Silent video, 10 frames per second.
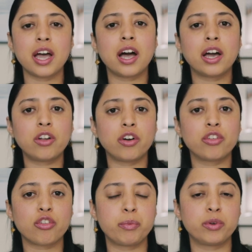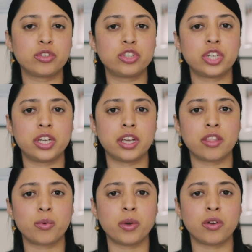and on your spiritual journey
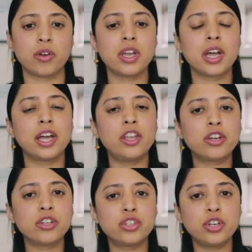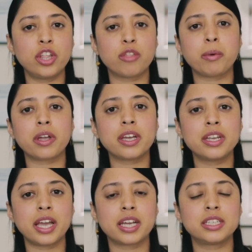as well. And you can do this by
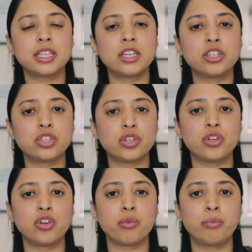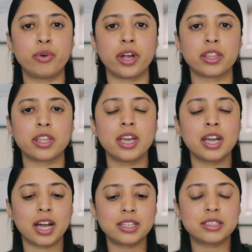connecting to your breath,
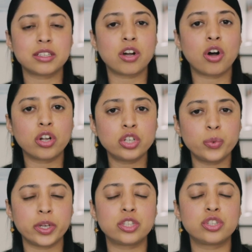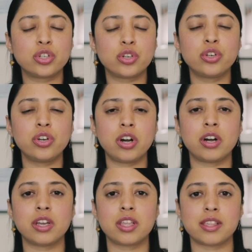as it's a conduit to your
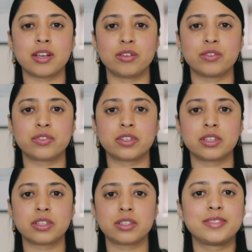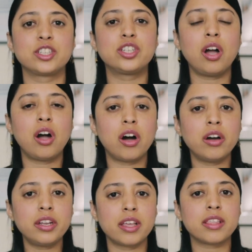higher self. To
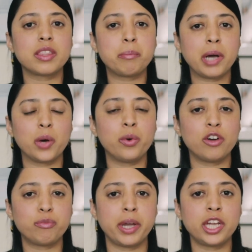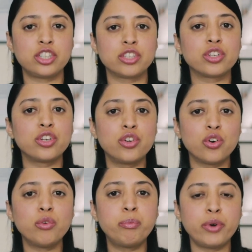harness the power of patience,
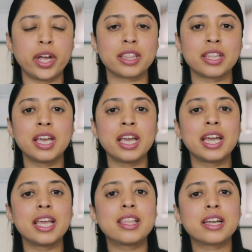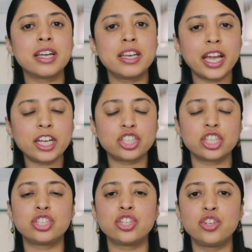your breath is a
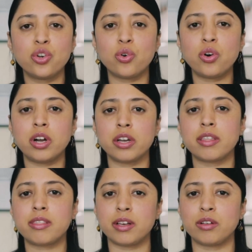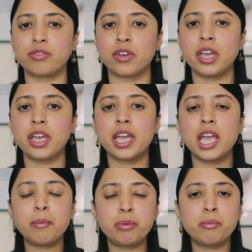connection to your higher self.
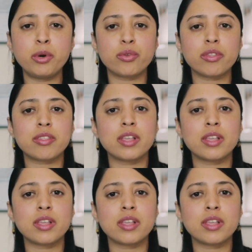It promotes